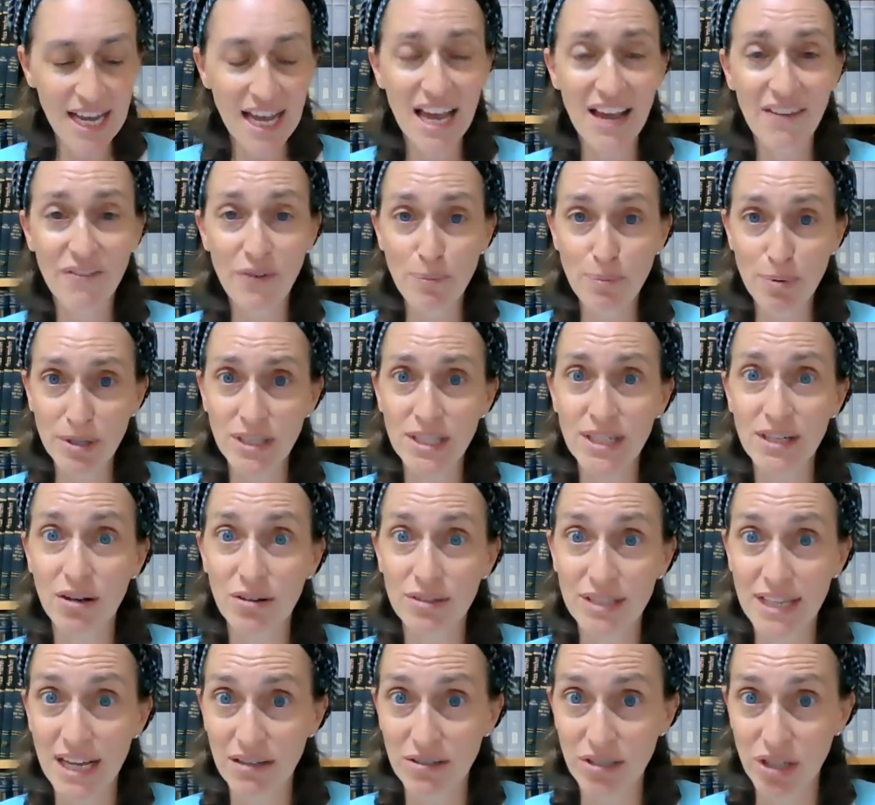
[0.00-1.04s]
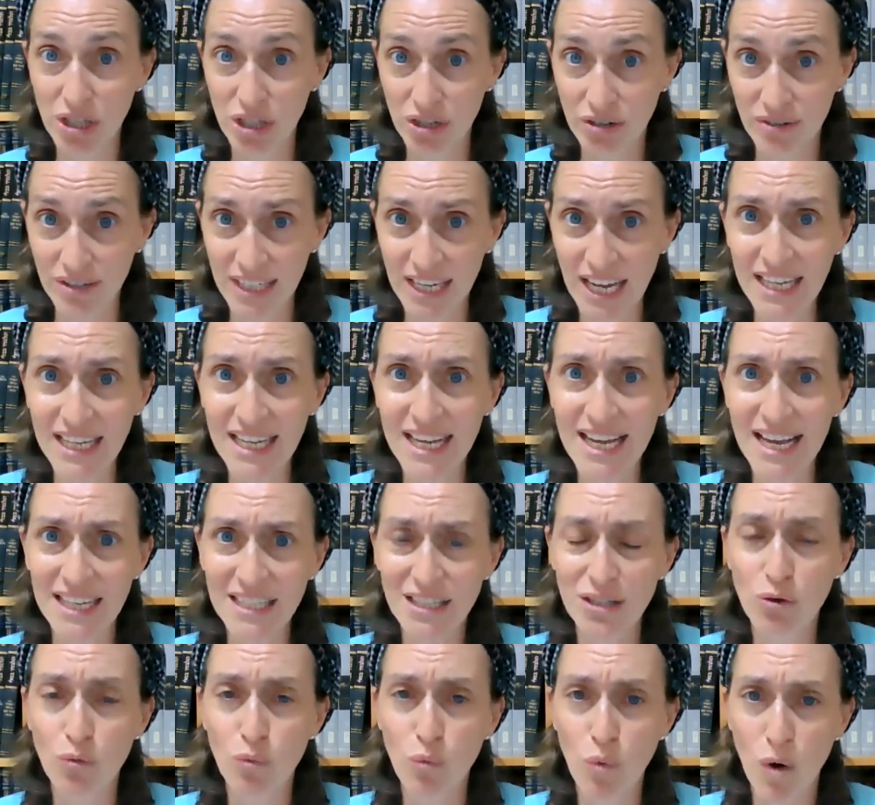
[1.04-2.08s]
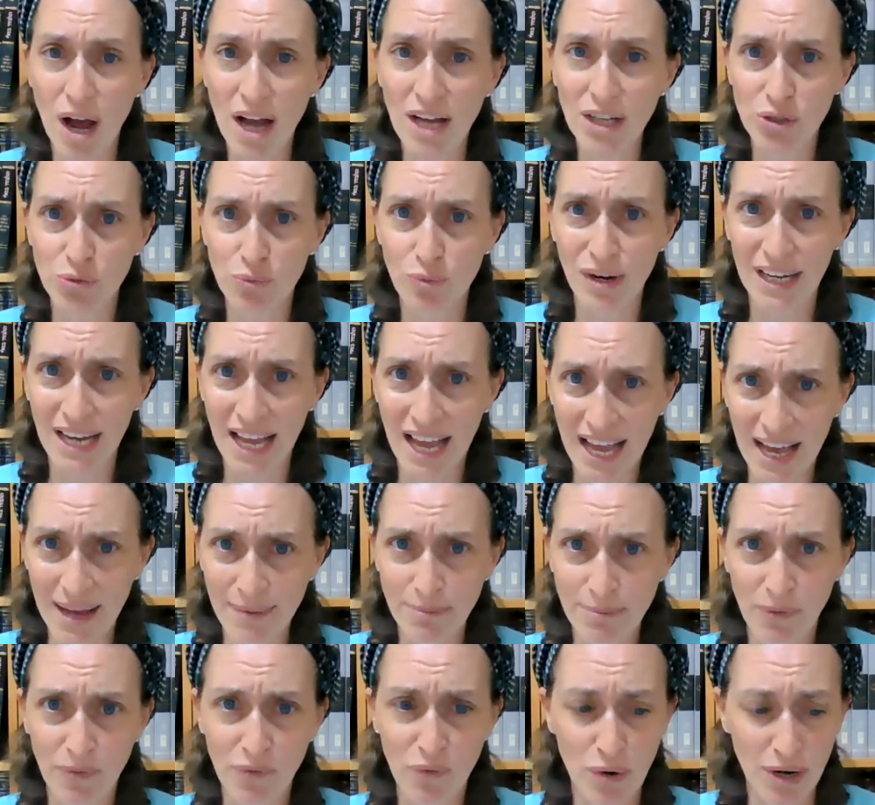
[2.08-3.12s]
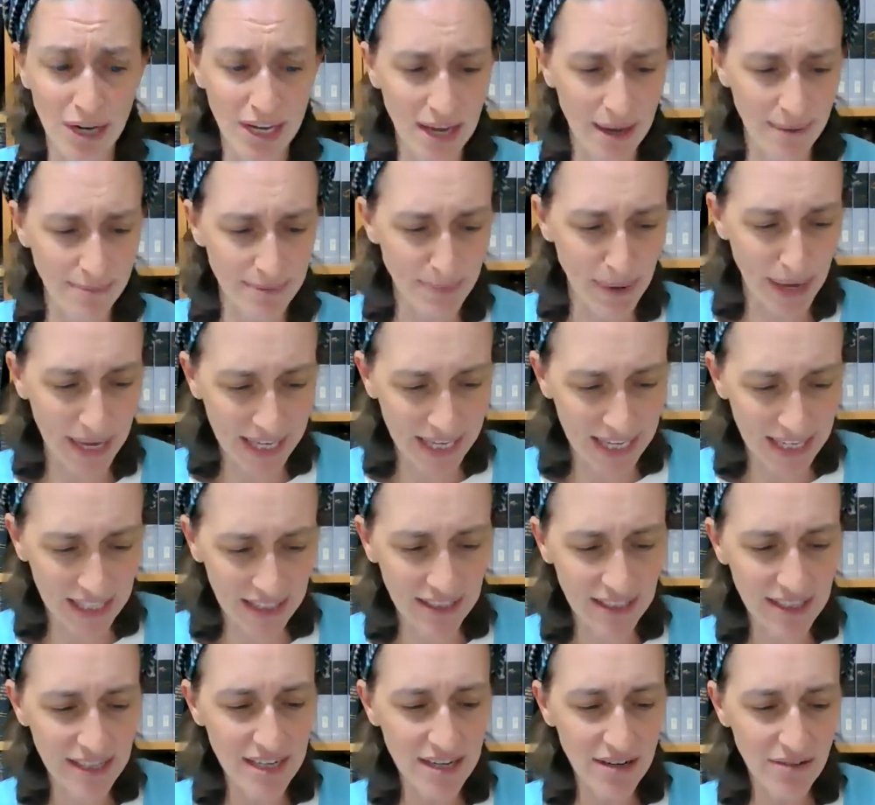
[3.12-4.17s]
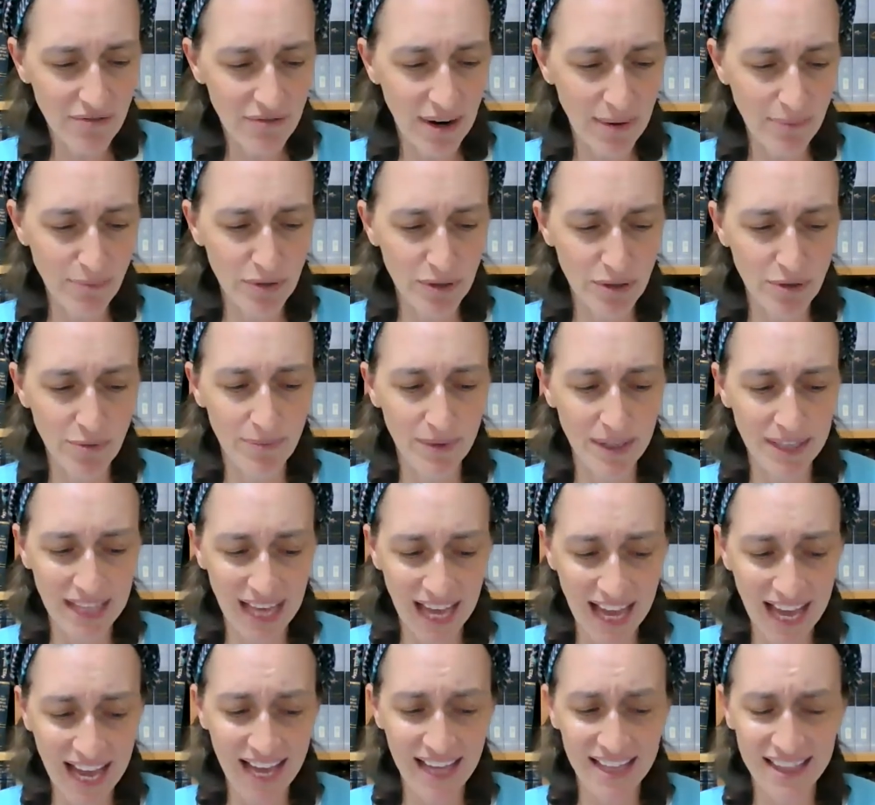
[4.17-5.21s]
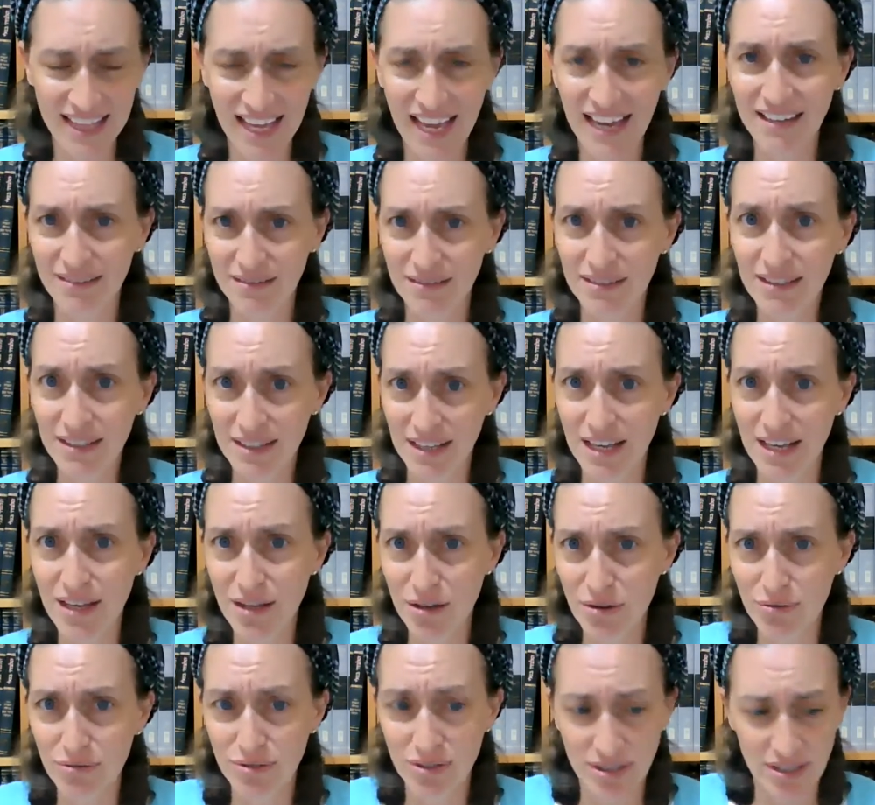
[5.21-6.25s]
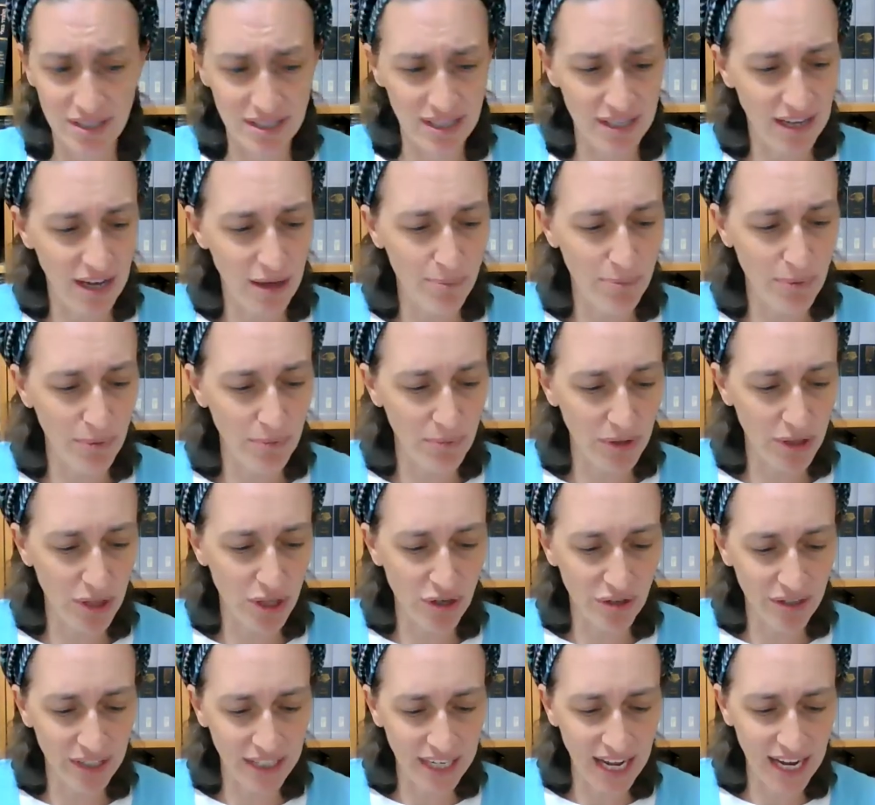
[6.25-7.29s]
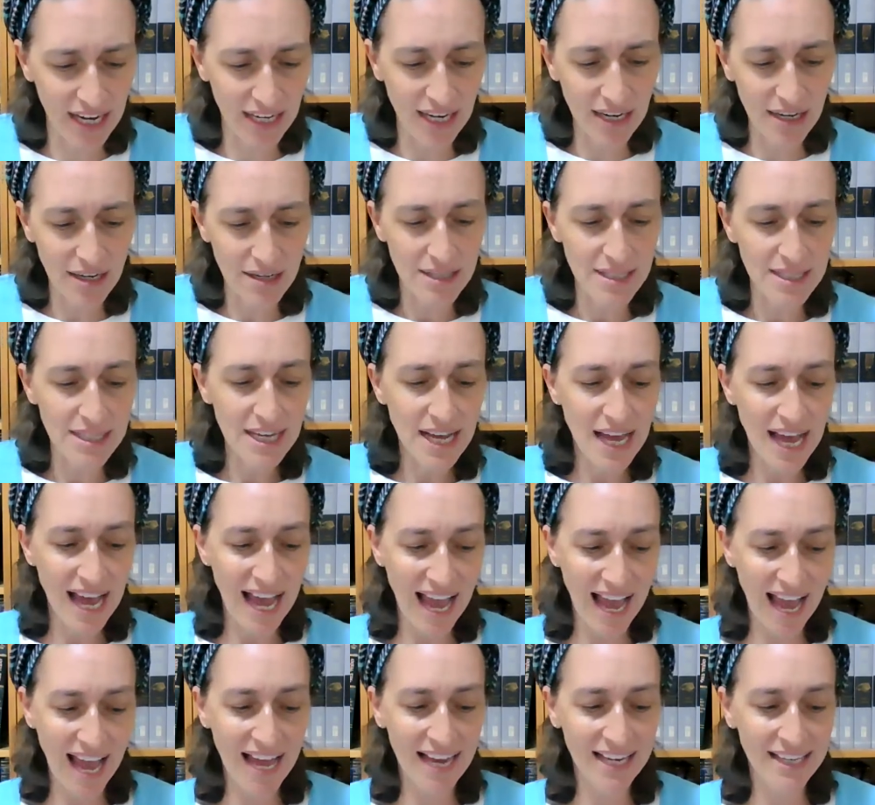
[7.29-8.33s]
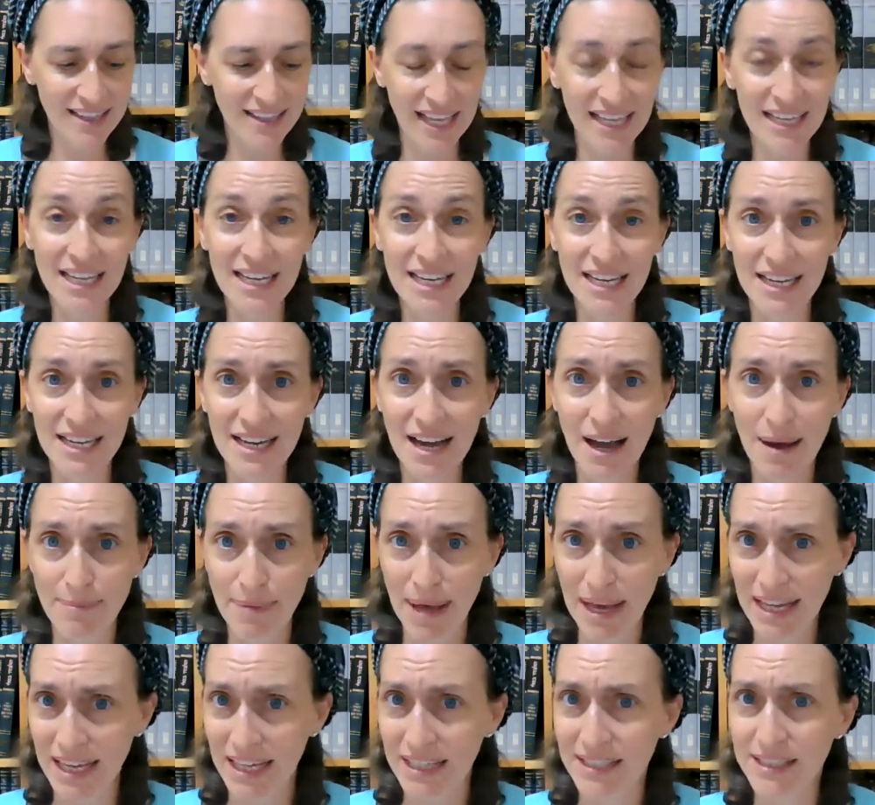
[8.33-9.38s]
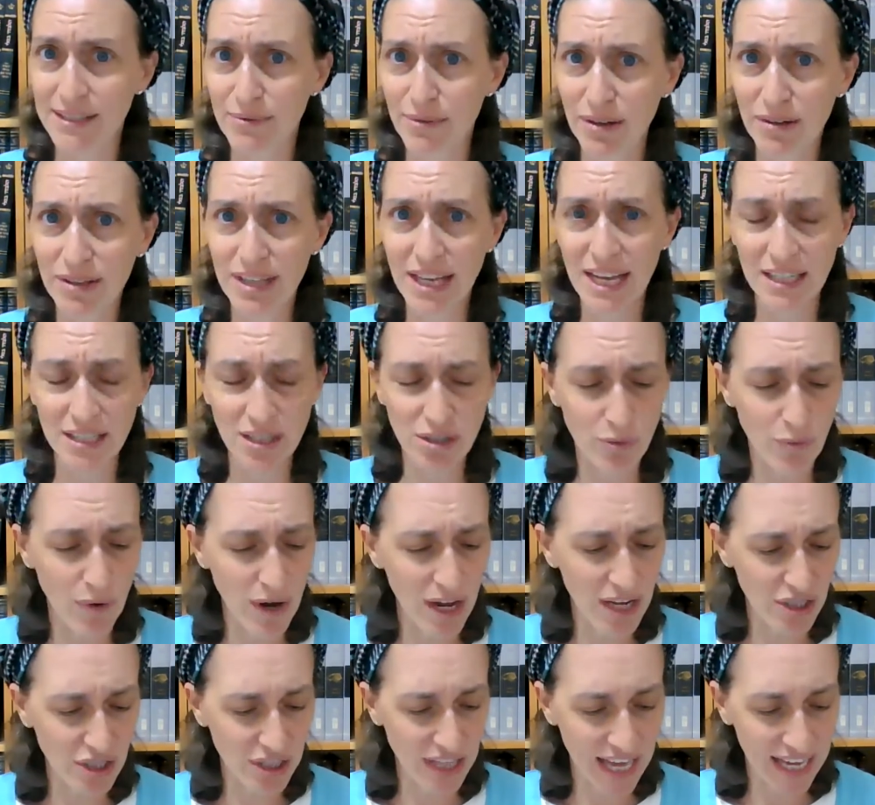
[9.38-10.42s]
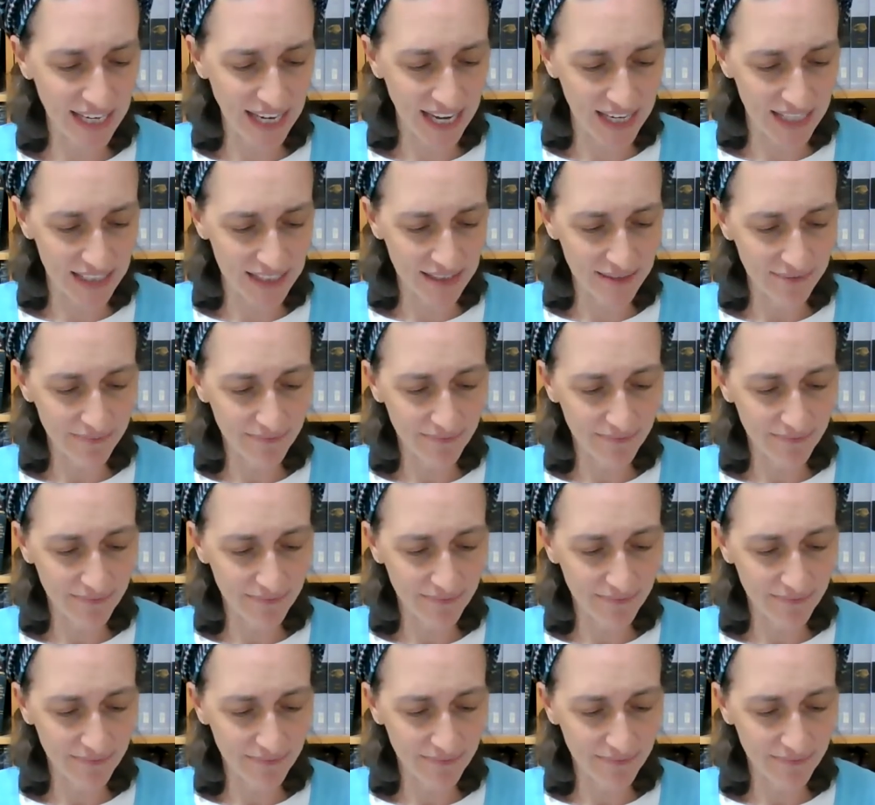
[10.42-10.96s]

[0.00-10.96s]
If a person goes out to urinate, he has to wash one hand before he comes back in, right? Presumably the hand that he used to help him with urinating, and then he could come back in. So he only has to wash that hand.